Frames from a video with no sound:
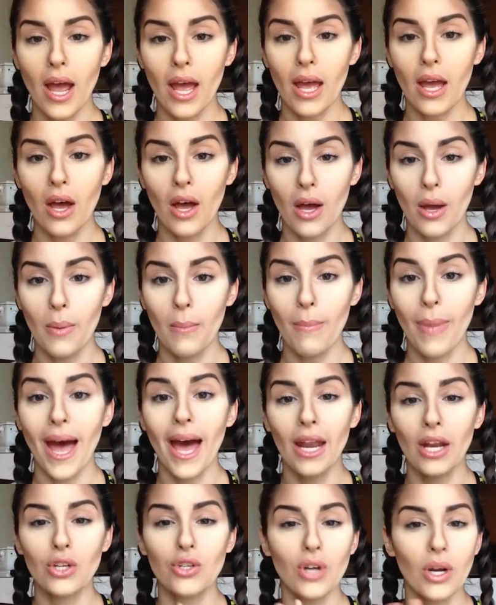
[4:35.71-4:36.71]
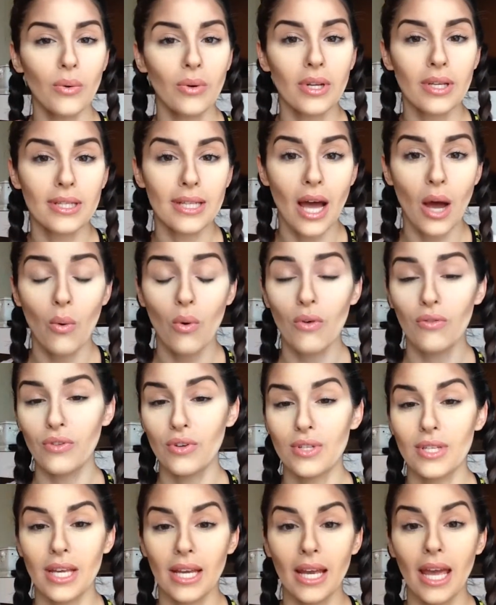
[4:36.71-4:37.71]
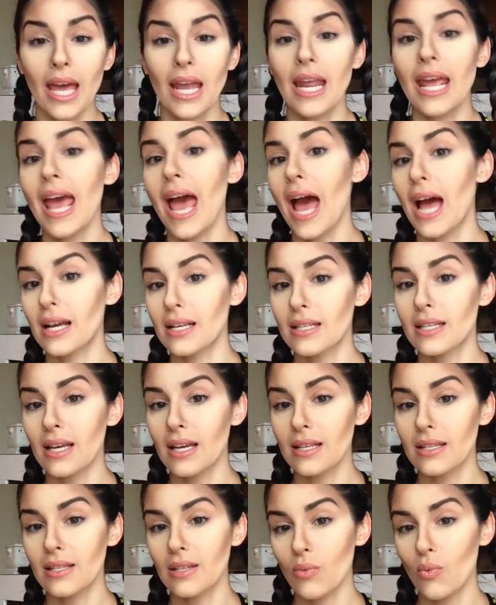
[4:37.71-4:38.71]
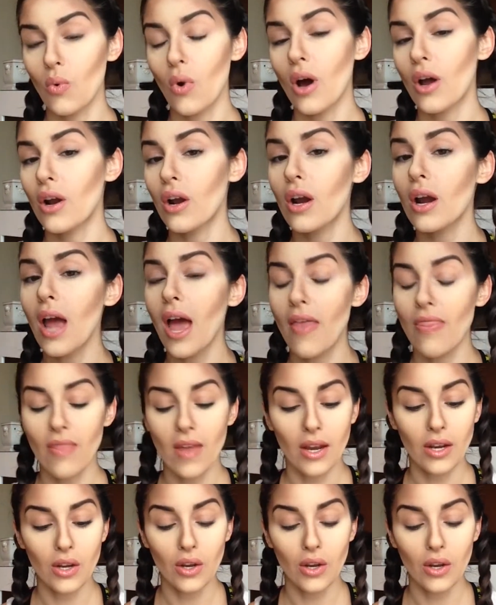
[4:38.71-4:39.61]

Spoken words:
Dry, pat it dry with a towel if there's like any excess water,